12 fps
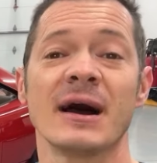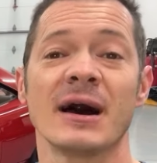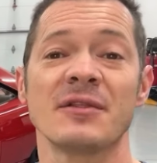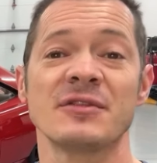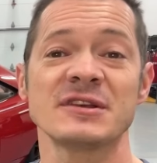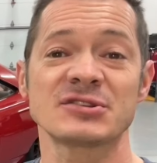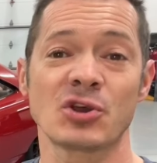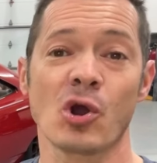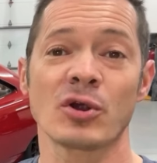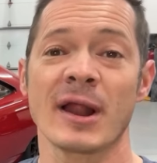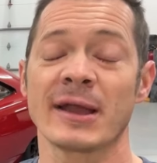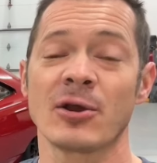This
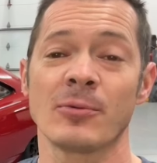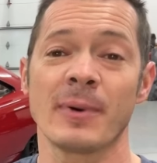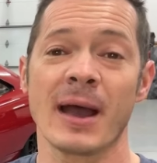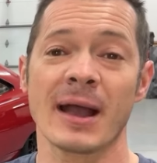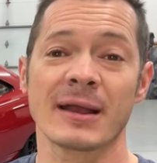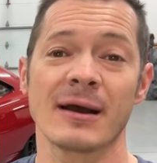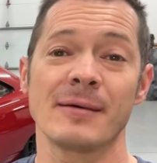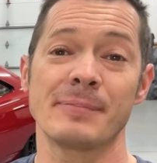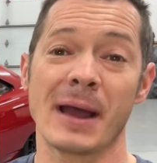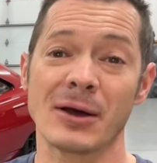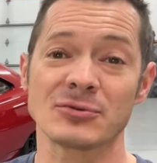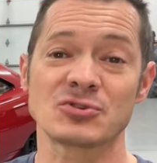car and I go back
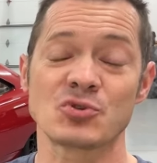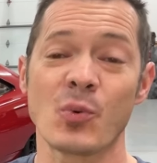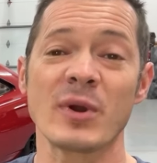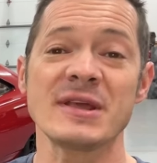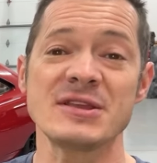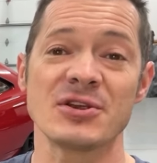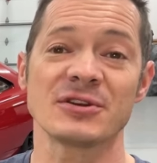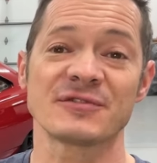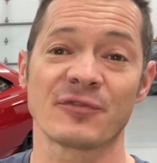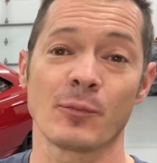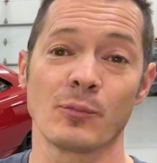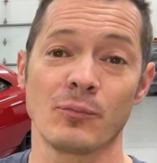about 20
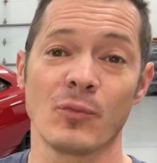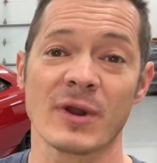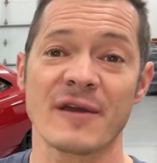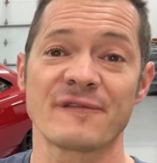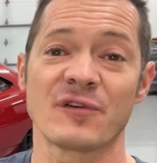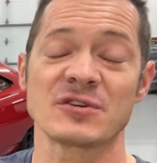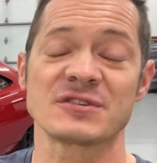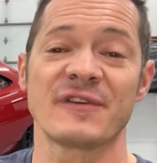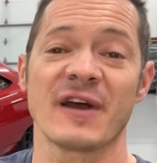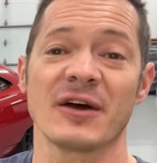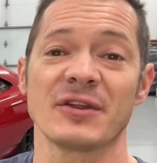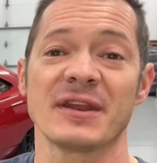years from when I first
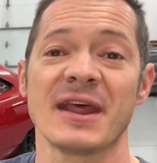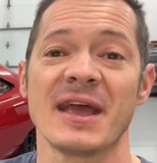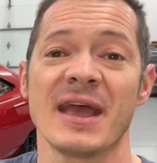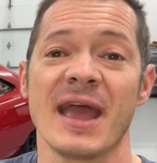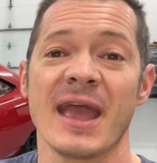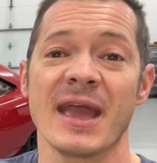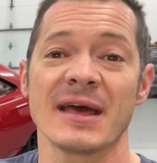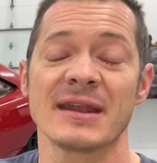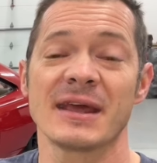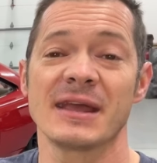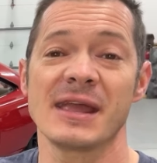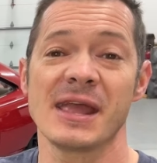found it,
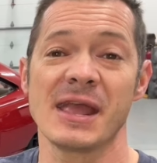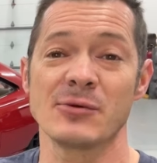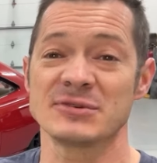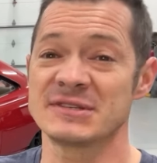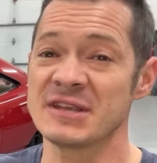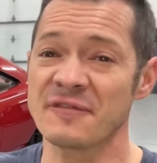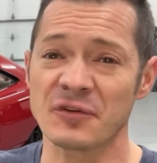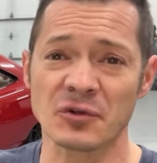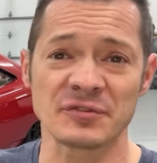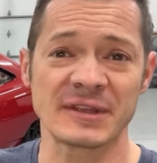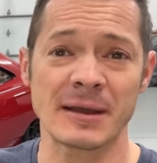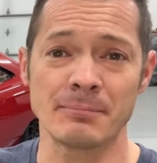and it was
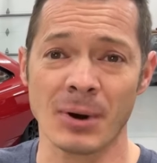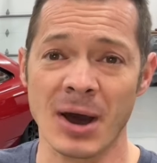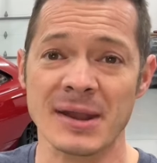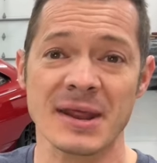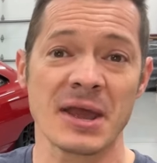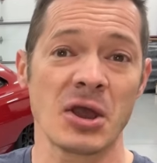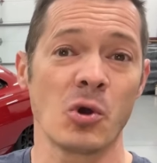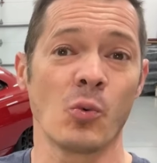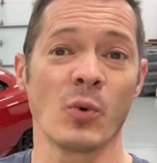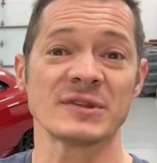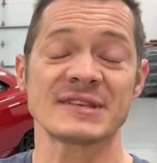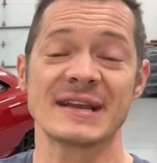difficult to get bought.
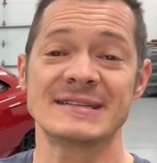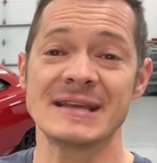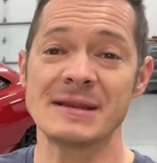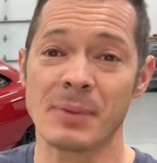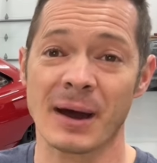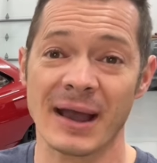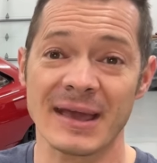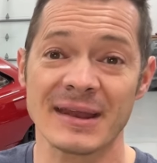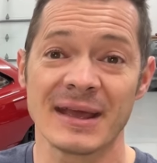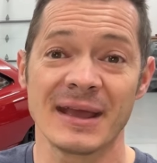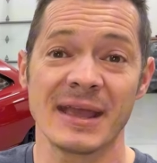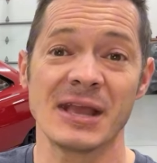Once I did buy it,
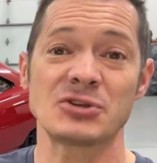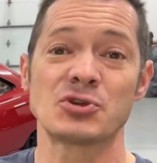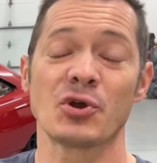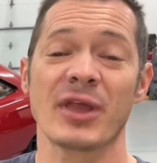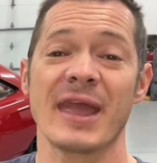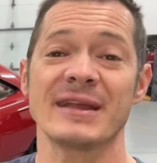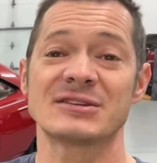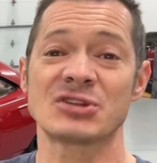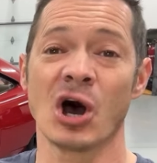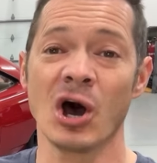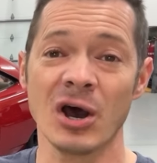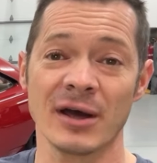it took a
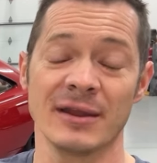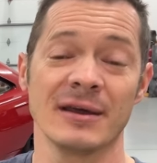ton